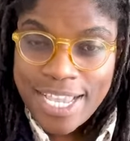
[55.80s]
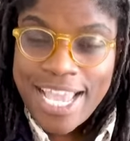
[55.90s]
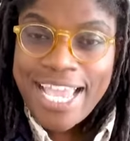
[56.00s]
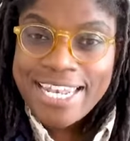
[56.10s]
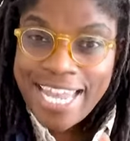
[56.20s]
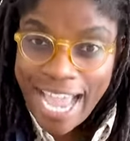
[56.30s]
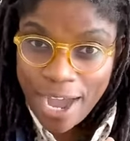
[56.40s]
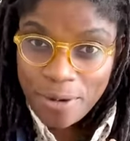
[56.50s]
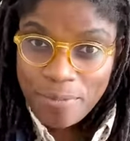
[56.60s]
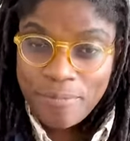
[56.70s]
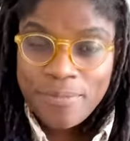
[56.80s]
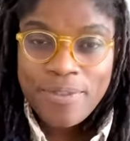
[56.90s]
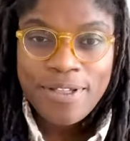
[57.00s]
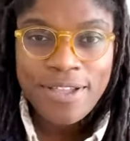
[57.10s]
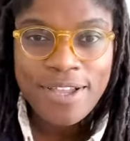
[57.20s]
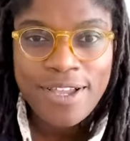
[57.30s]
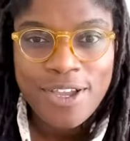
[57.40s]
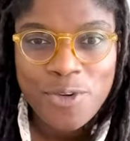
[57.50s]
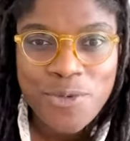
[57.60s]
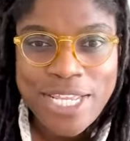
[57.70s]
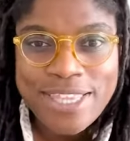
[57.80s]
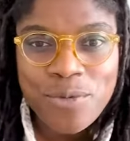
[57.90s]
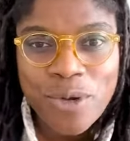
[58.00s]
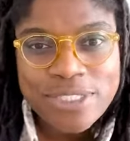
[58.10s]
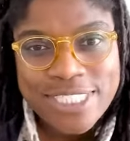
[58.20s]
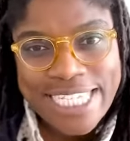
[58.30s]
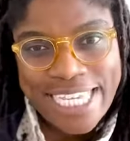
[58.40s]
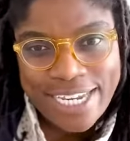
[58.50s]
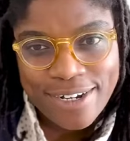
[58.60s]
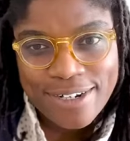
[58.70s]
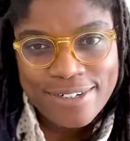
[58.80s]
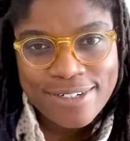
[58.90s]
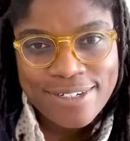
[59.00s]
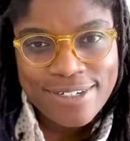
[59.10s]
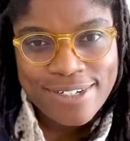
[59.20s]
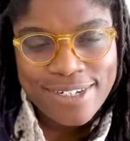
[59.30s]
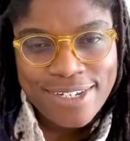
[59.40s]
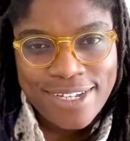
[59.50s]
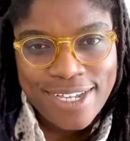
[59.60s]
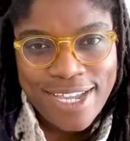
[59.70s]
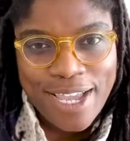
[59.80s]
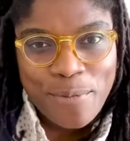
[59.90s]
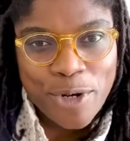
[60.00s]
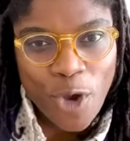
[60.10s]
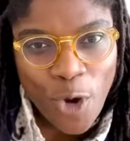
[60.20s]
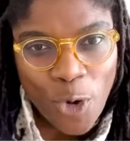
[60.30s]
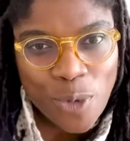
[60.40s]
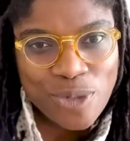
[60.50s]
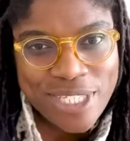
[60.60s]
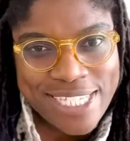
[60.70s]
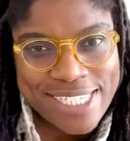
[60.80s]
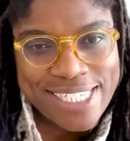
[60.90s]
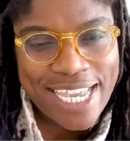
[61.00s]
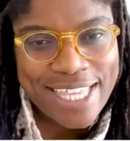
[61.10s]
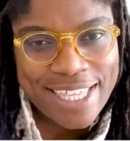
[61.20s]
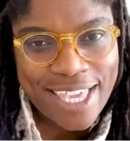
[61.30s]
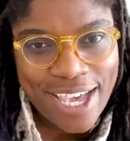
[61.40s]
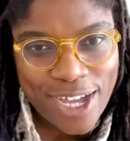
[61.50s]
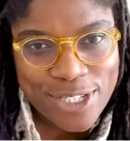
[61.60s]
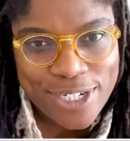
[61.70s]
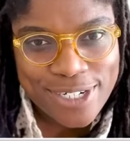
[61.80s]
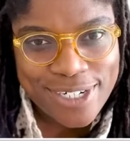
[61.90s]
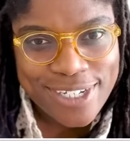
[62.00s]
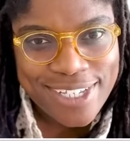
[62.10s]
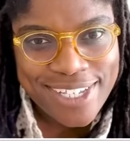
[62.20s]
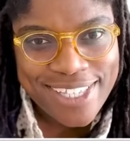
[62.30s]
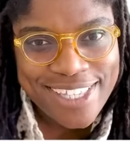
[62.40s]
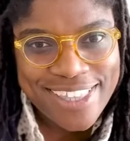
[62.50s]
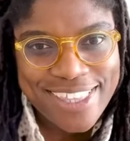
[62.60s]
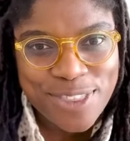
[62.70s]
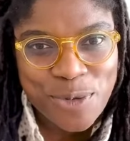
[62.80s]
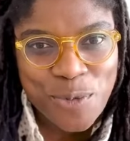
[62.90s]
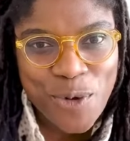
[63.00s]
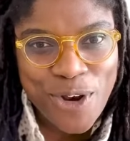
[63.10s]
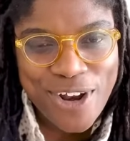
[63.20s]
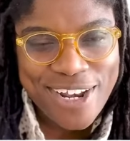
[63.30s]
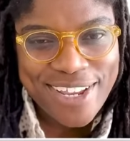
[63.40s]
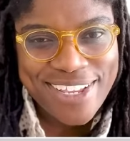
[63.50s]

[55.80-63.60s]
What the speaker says: And now, read the ones here, but only say the color that the word